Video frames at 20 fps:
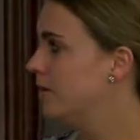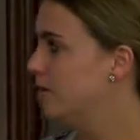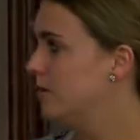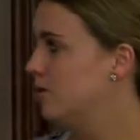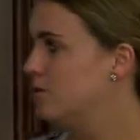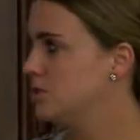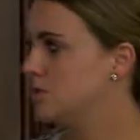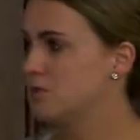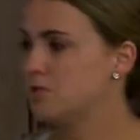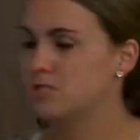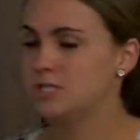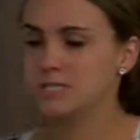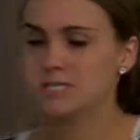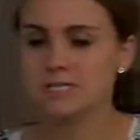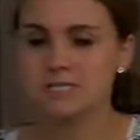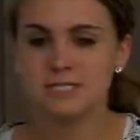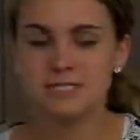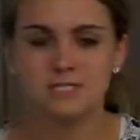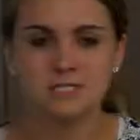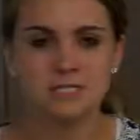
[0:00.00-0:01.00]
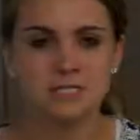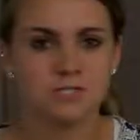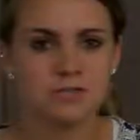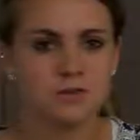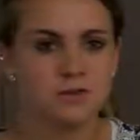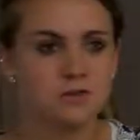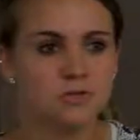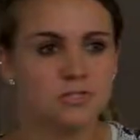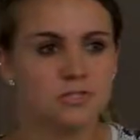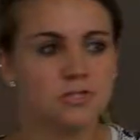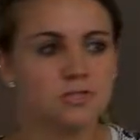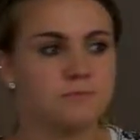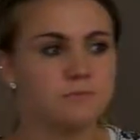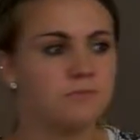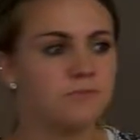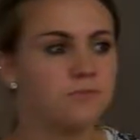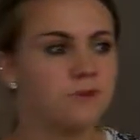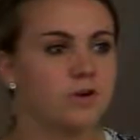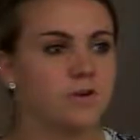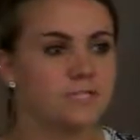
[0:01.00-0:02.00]
So just as a disclosure
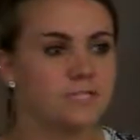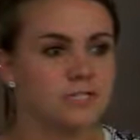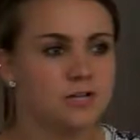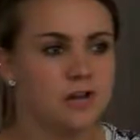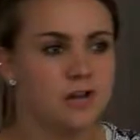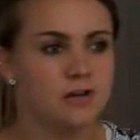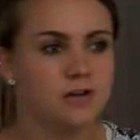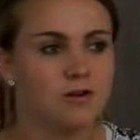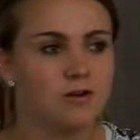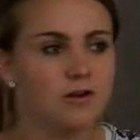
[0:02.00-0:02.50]
before I start,